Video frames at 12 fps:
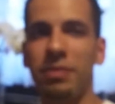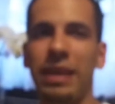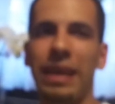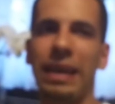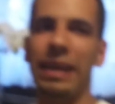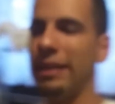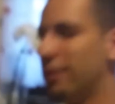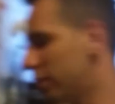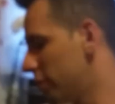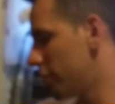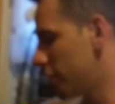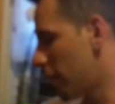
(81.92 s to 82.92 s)
Hey,
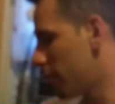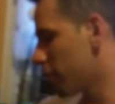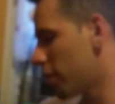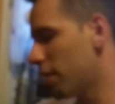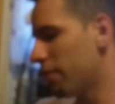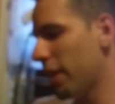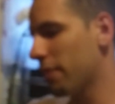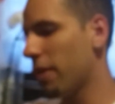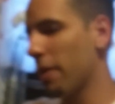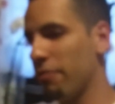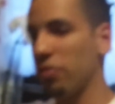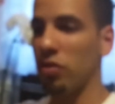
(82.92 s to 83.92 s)
so I'm gonna make my
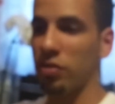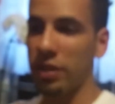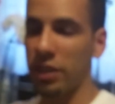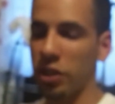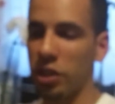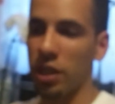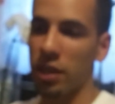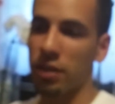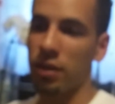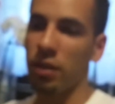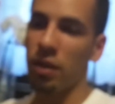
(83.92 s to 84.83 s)
protein shake.